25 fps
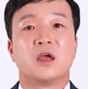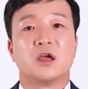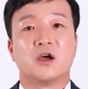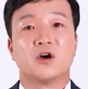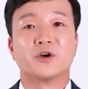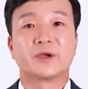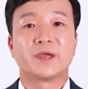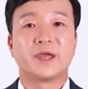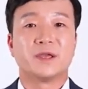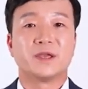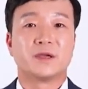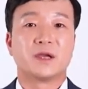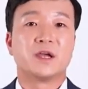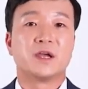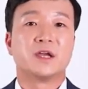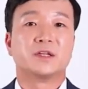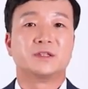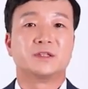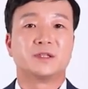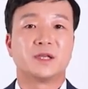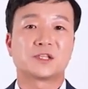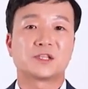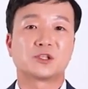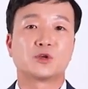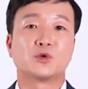Okay,
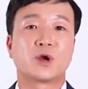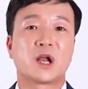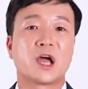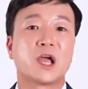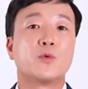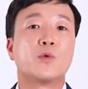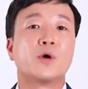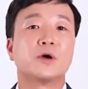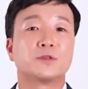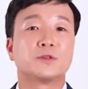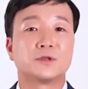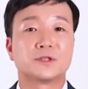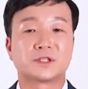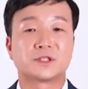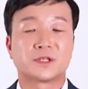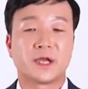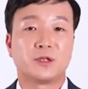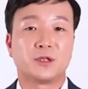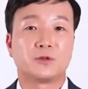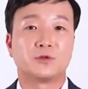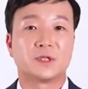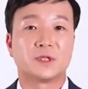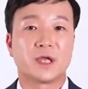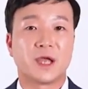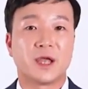that's all I want to
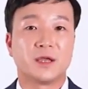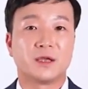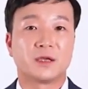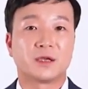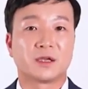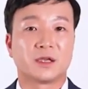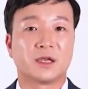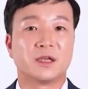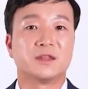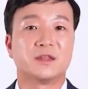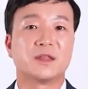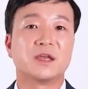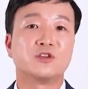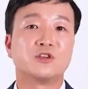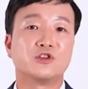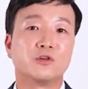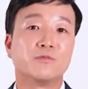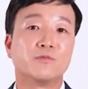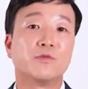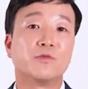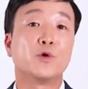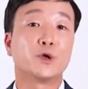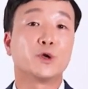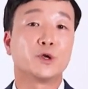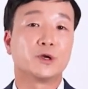say today, and thank you
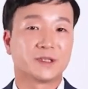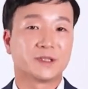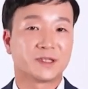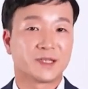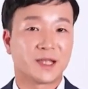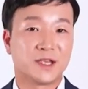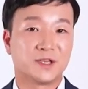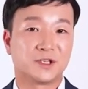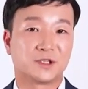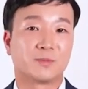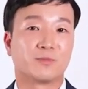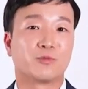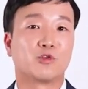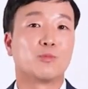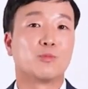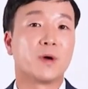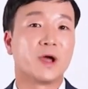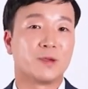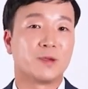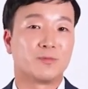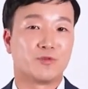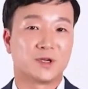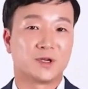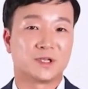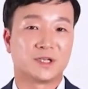for your attention for
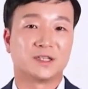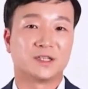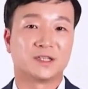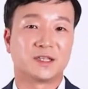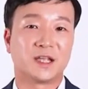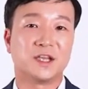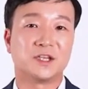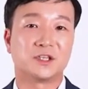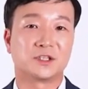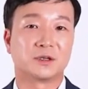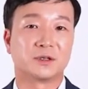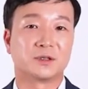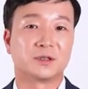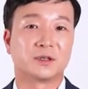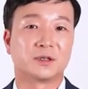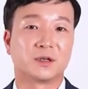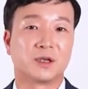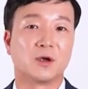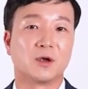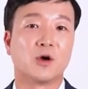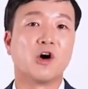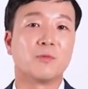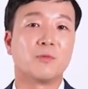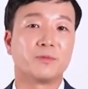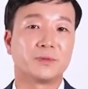my presentation. I
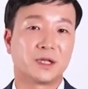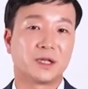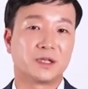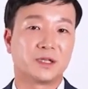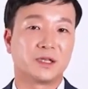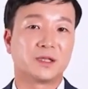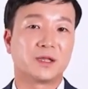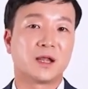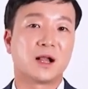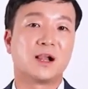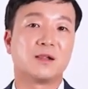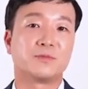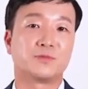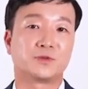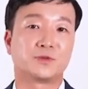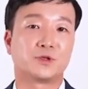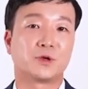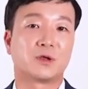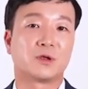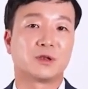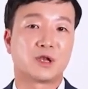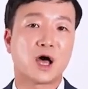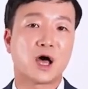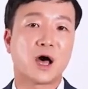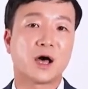hope that it helps
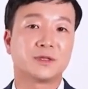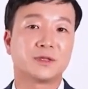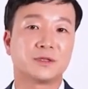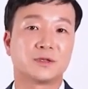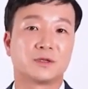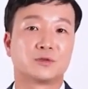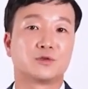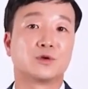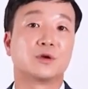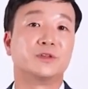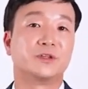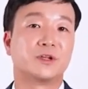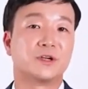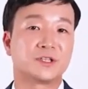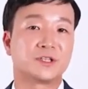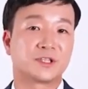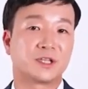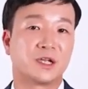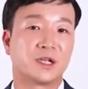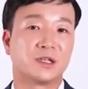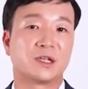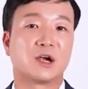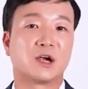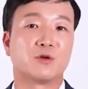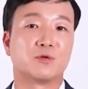you a lot to
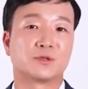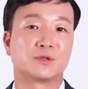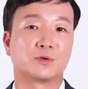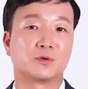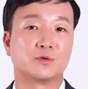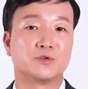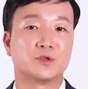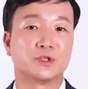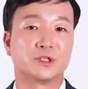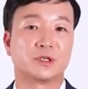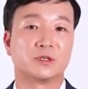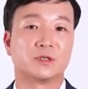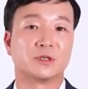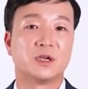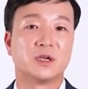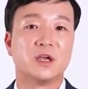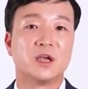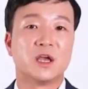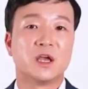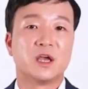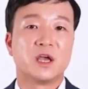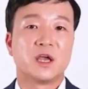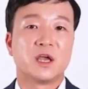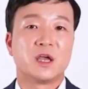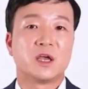understand our solution,
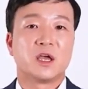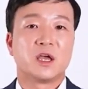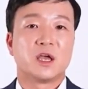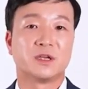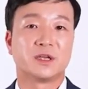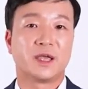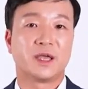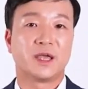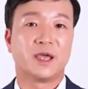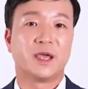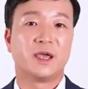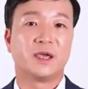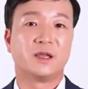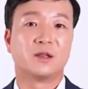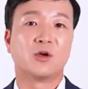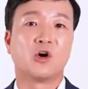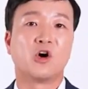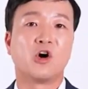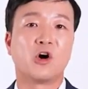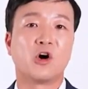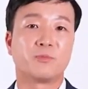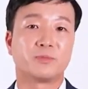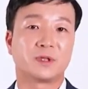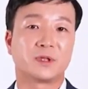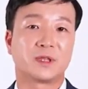and
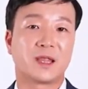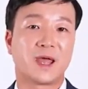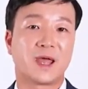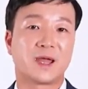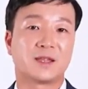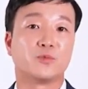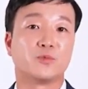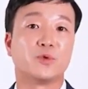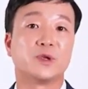hope that